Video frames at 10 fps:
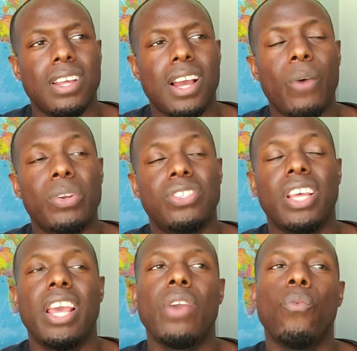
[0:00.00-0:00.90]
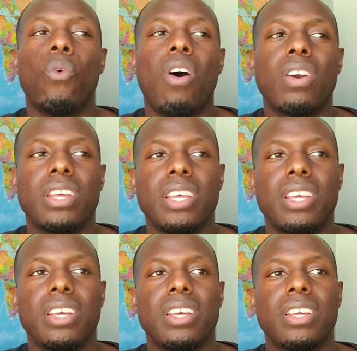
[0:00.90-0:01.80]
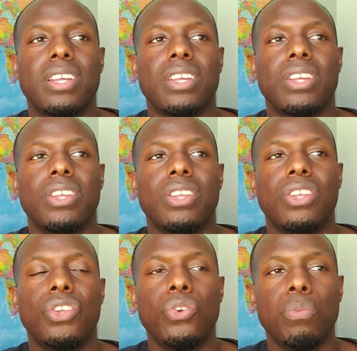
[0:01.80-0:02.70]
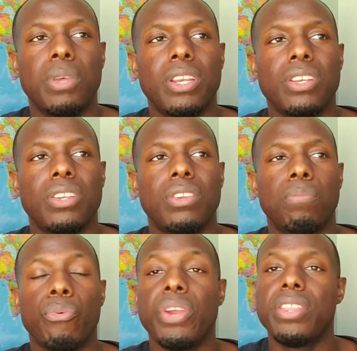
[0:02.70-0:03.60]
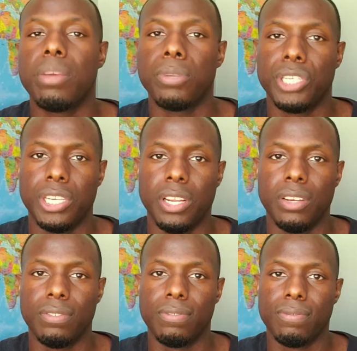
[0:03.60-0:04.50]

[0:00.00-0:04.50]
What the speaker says: I would say a walking human breathing machine.